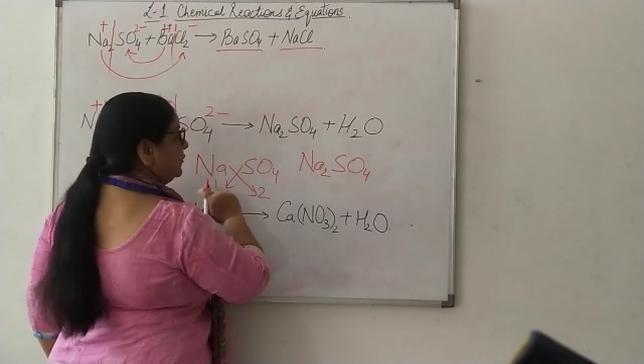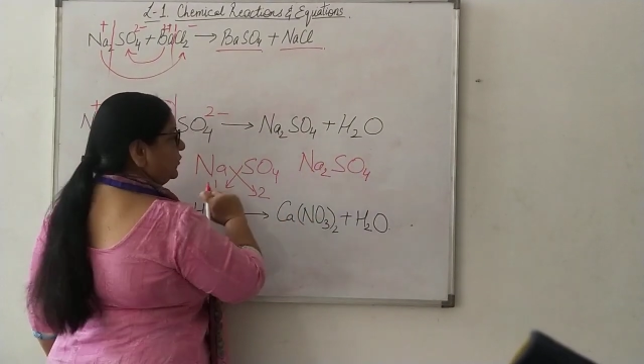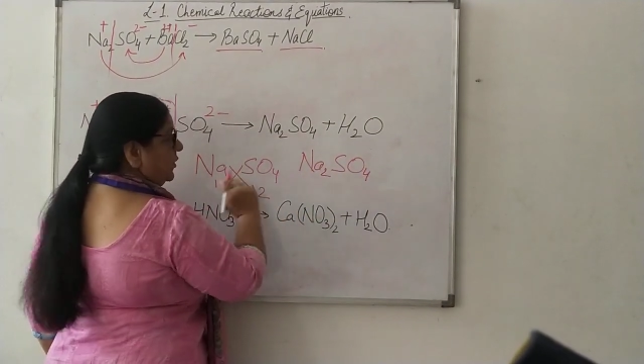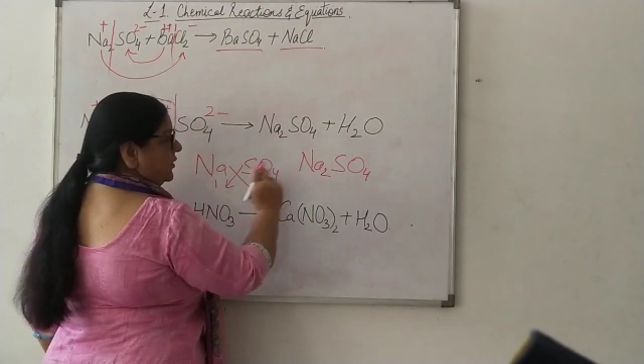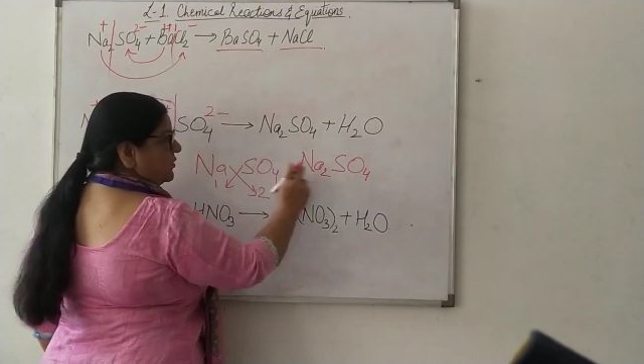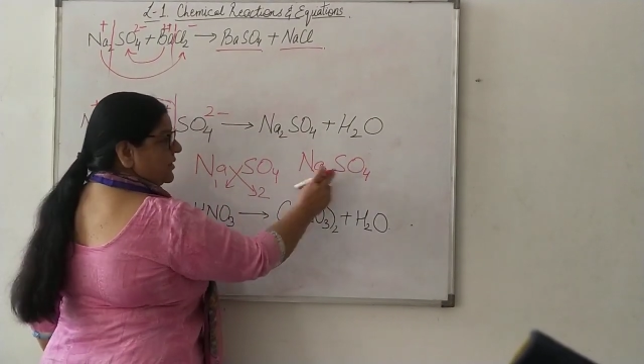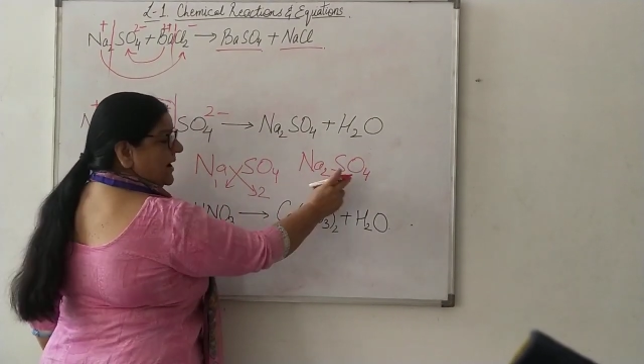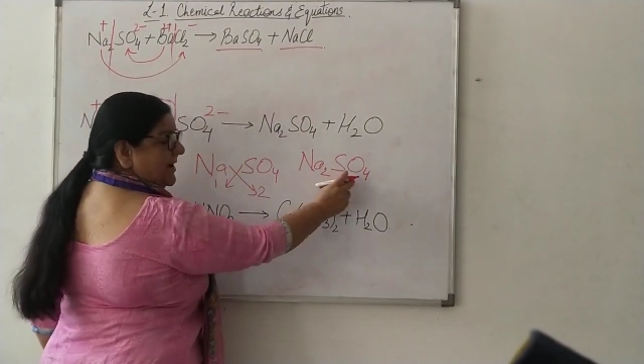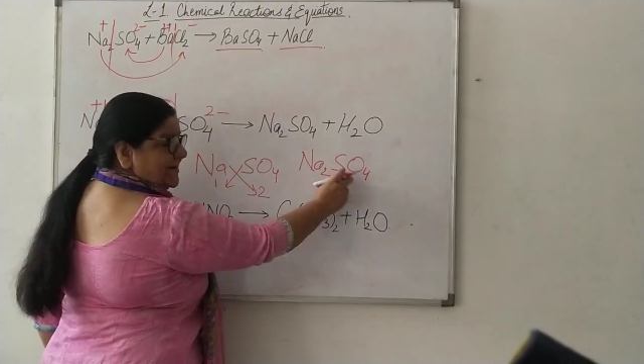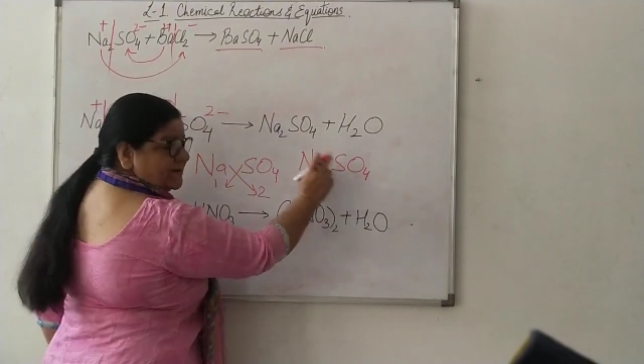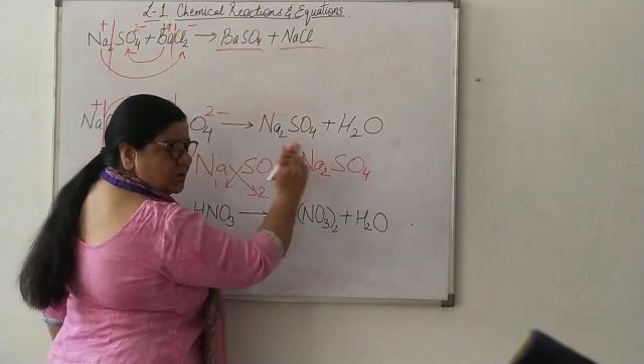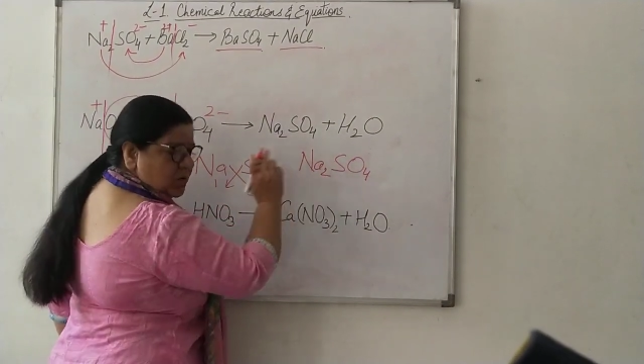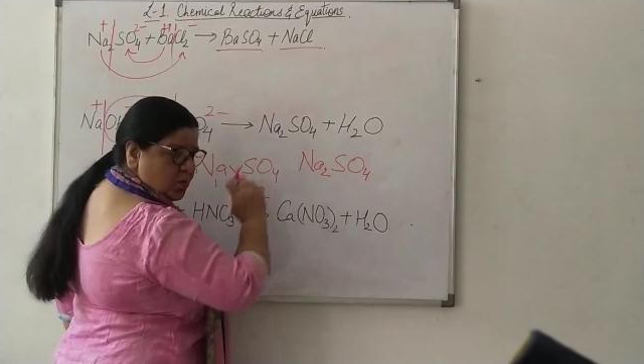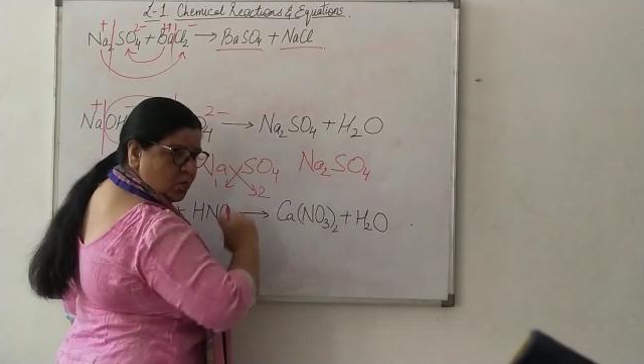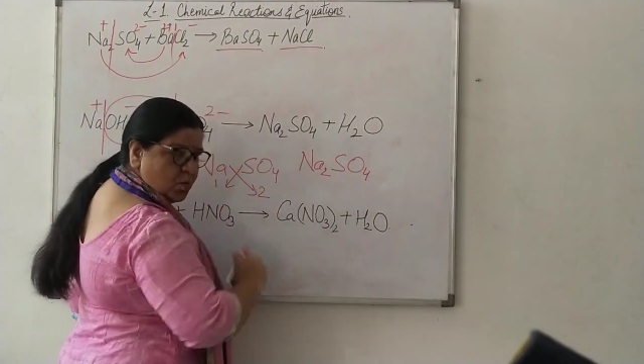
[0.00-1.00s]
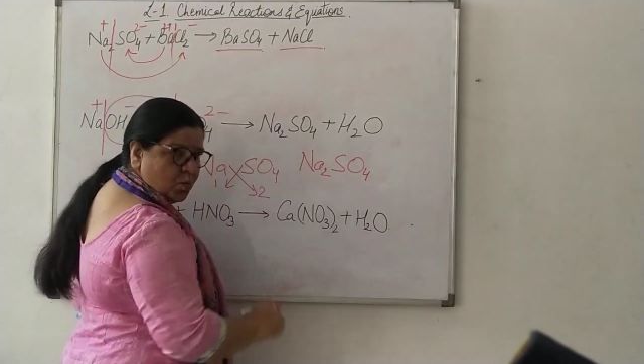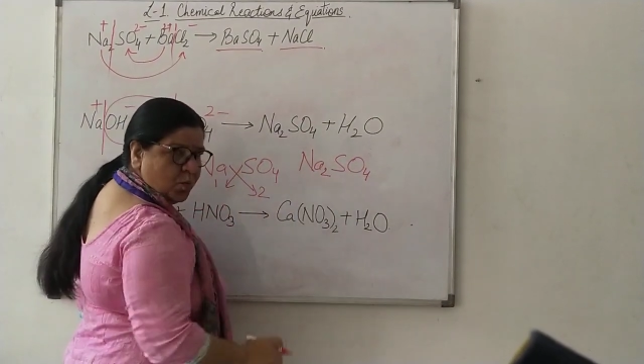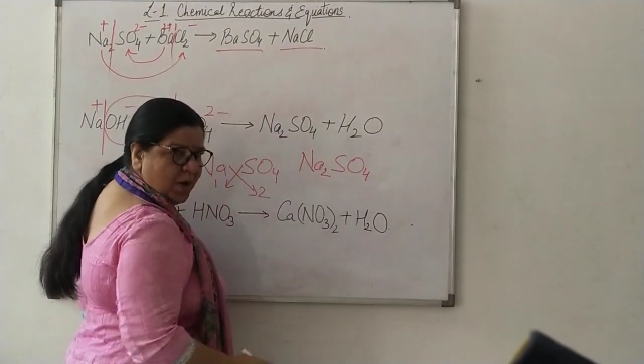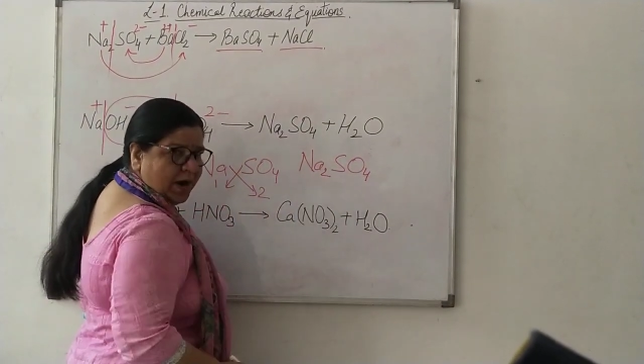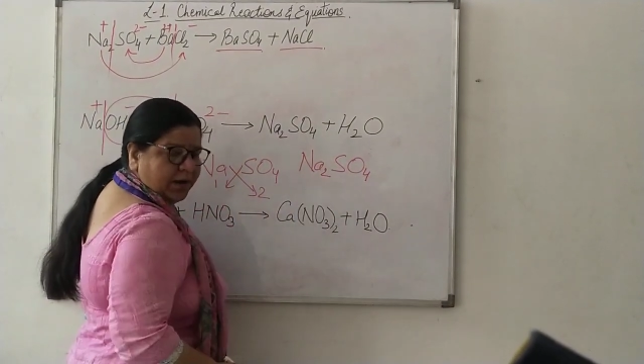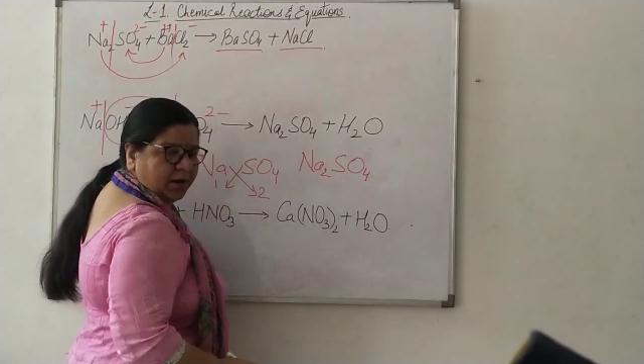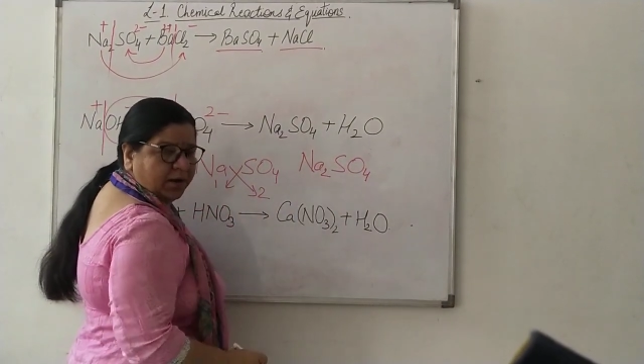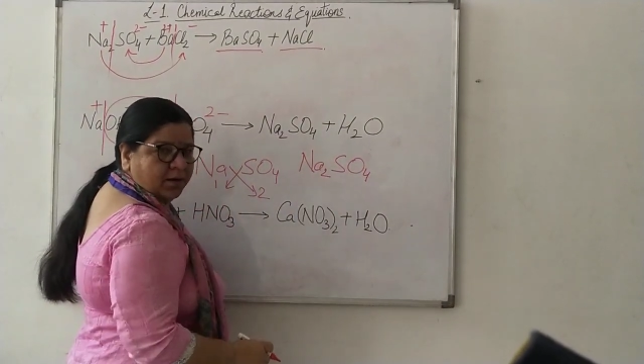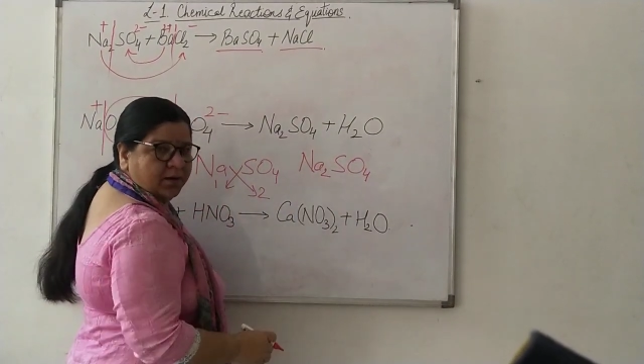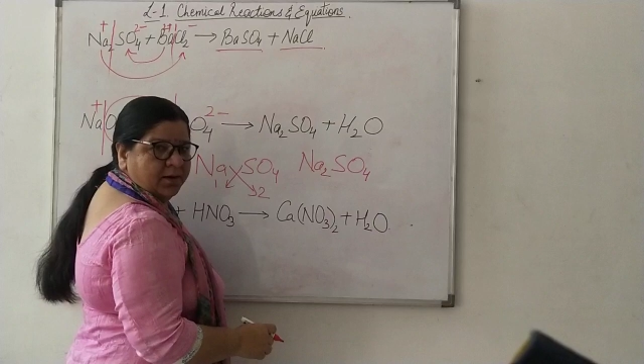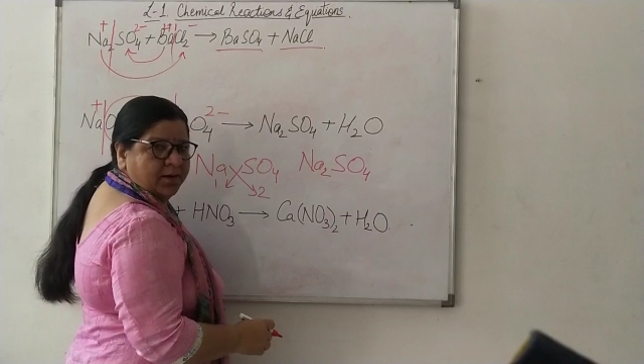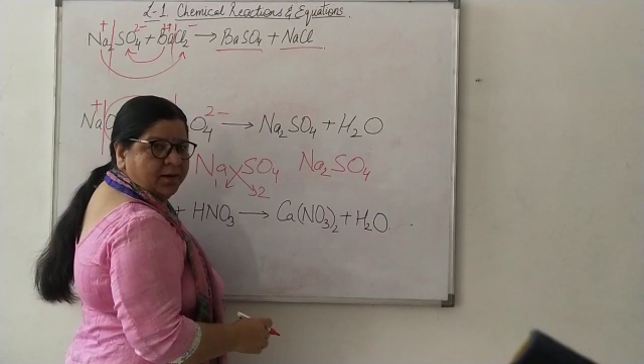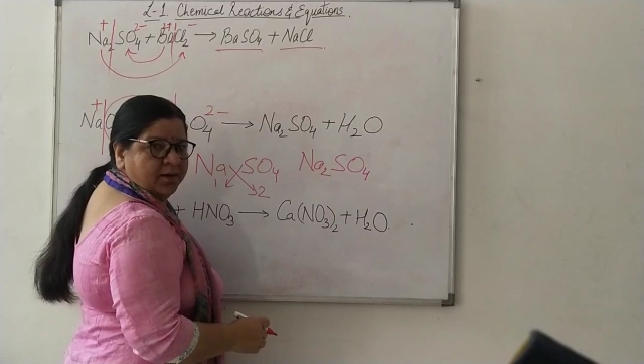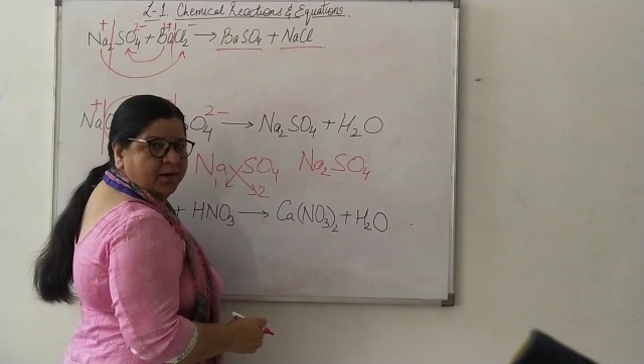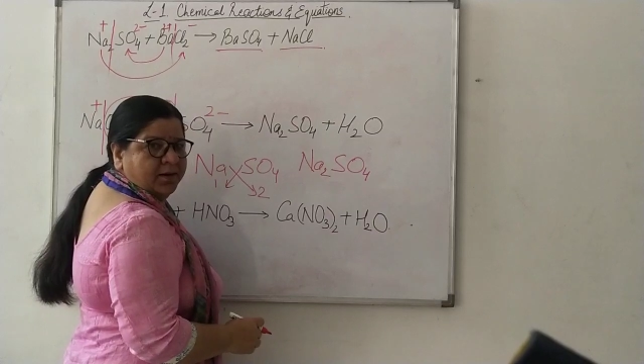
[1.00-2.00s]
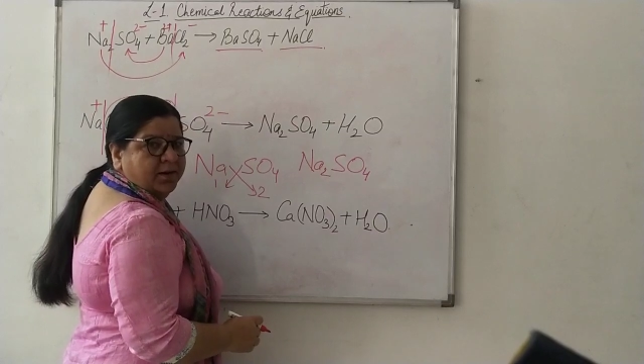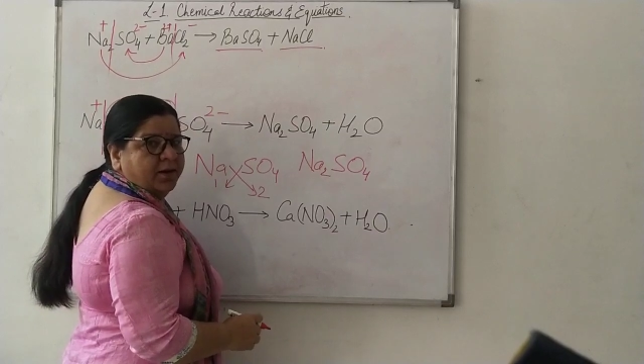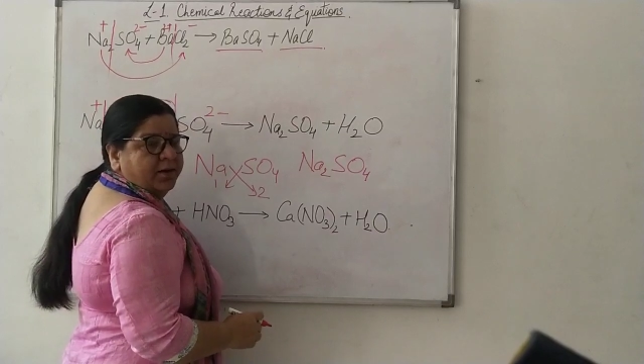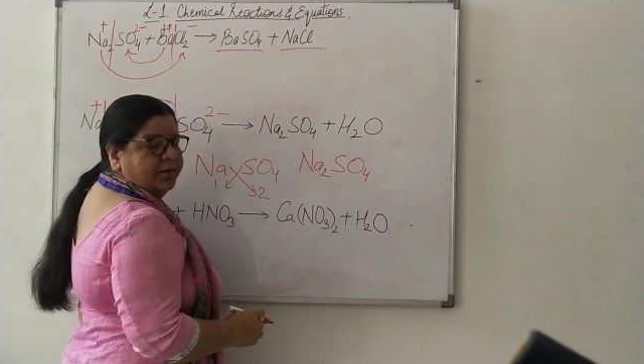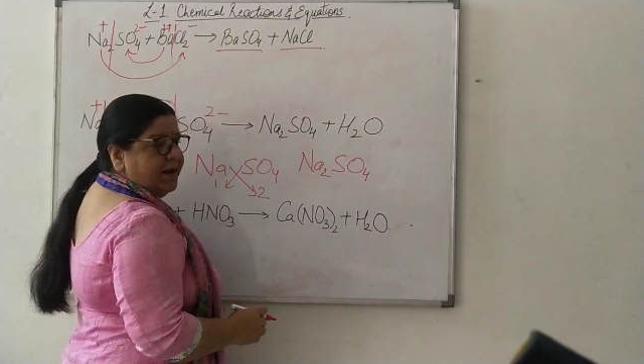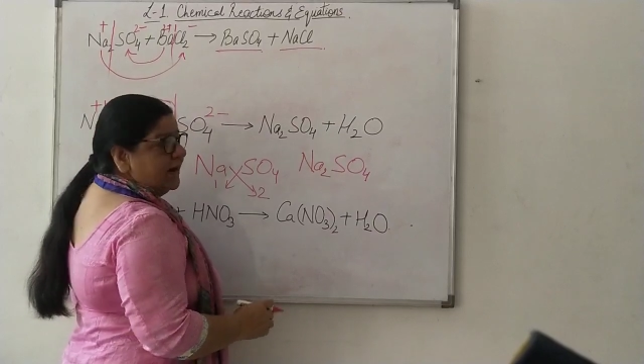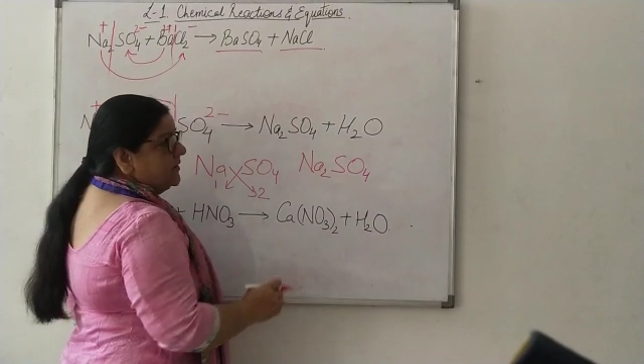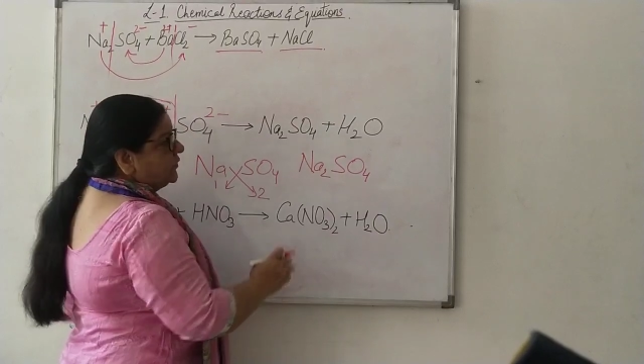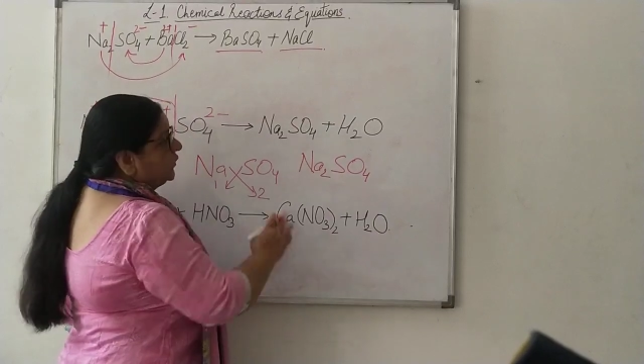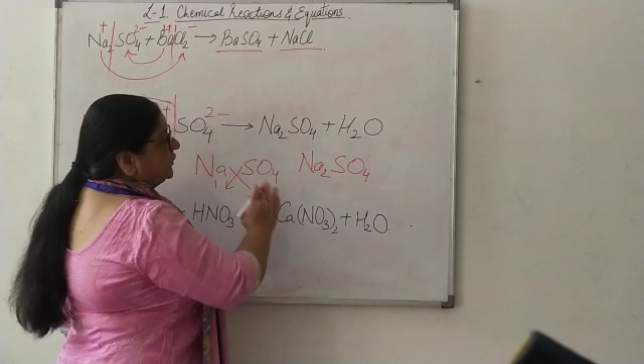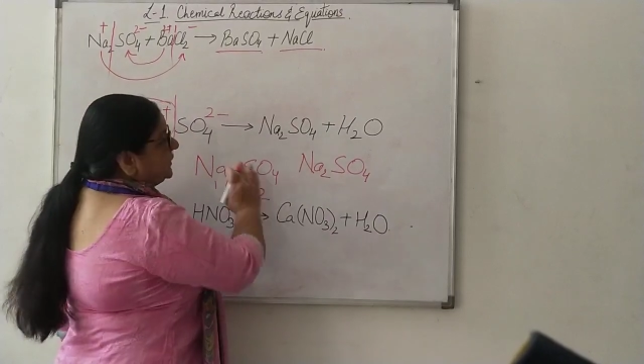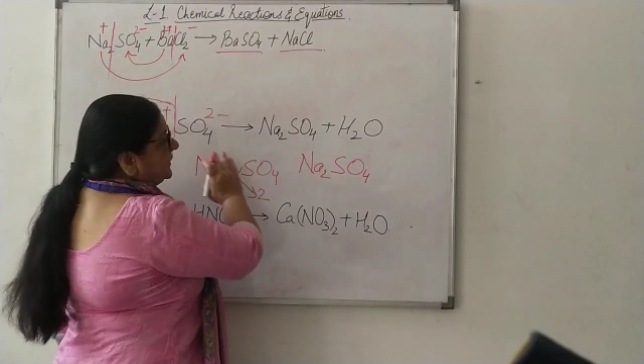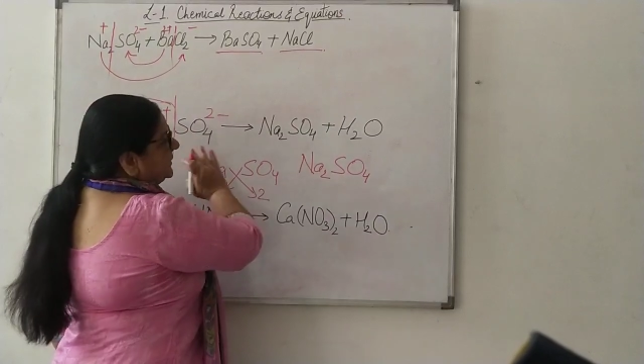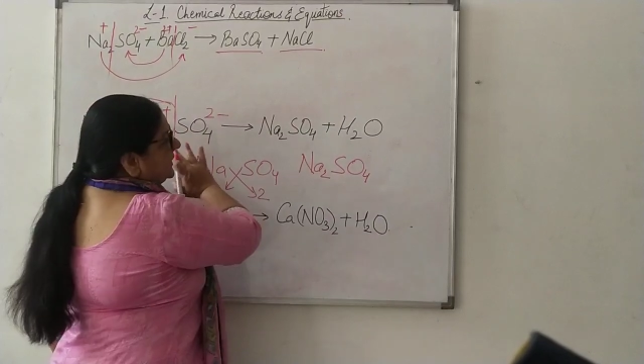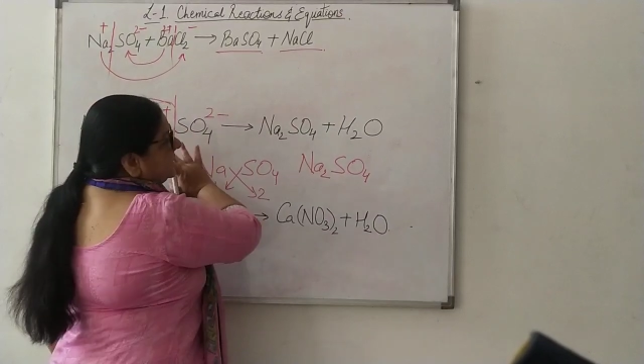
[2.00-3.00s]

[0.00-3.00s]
do not write 1. Right? So this